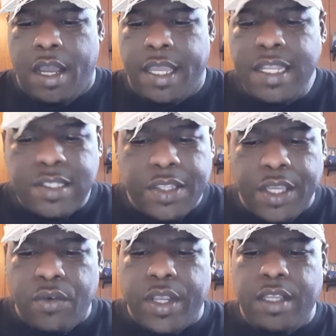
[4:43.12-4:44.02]
It's a
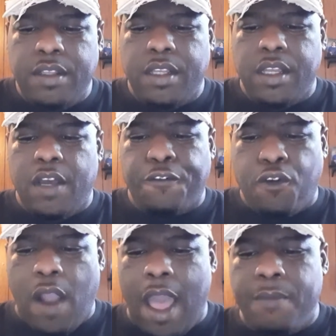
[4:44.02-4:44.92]
theory of
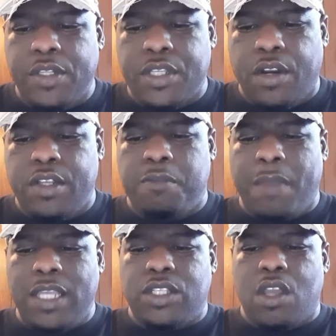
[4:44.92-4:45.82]
crime deterrence
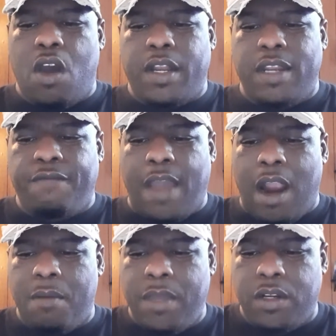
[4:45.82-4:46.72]
based on
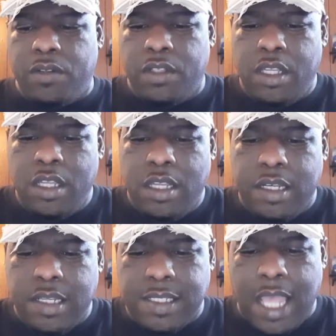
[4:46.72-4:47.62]
environmental
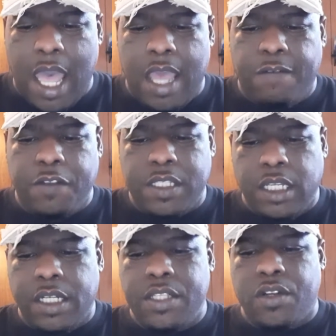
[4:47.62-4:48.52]
design.
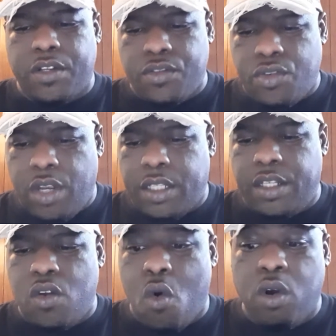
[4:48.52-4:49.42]
Facilities are constructed
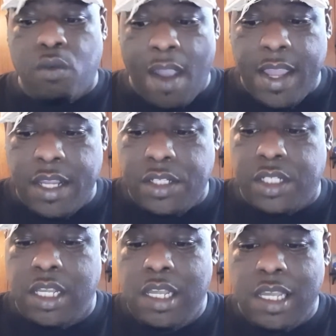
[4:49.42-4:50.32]
or arranged
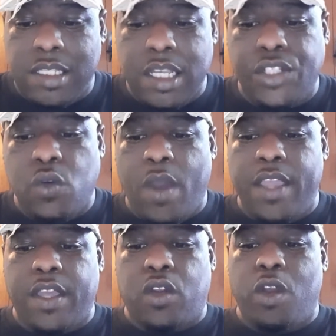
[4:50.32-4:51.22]
in such a way
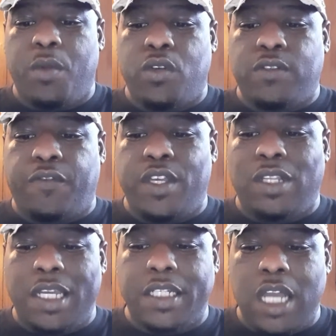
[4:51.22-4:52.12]
that criminals feel
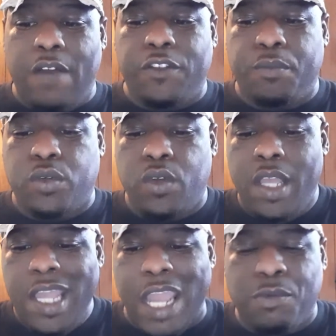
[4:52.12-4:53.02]
uncomfortable
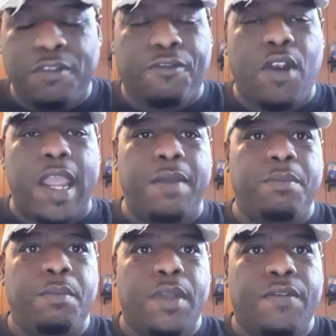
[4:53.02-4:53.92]
and refrain
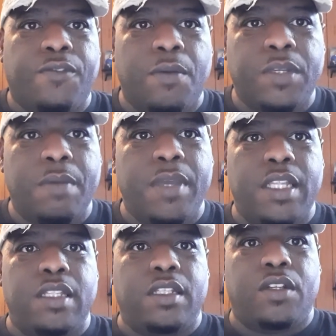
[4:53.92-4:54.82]
from
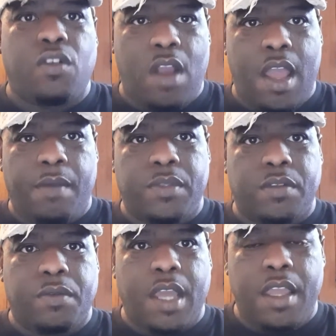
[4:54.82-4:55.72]
committing crimes.
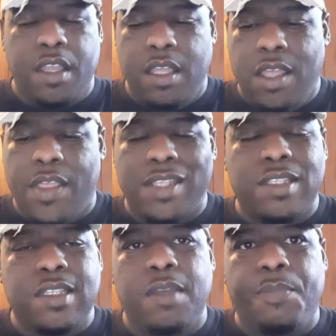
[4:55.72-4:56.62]
Okay,
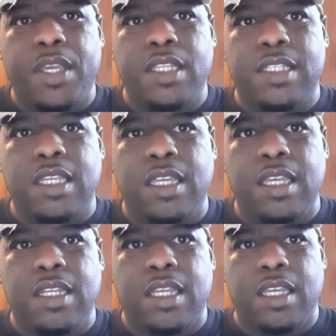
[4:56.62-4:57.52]
that's
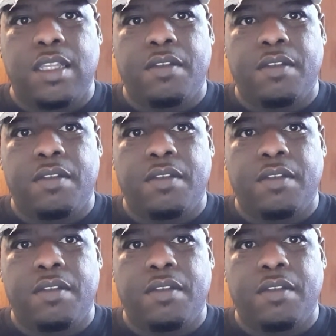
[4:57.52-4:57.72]
CPTED.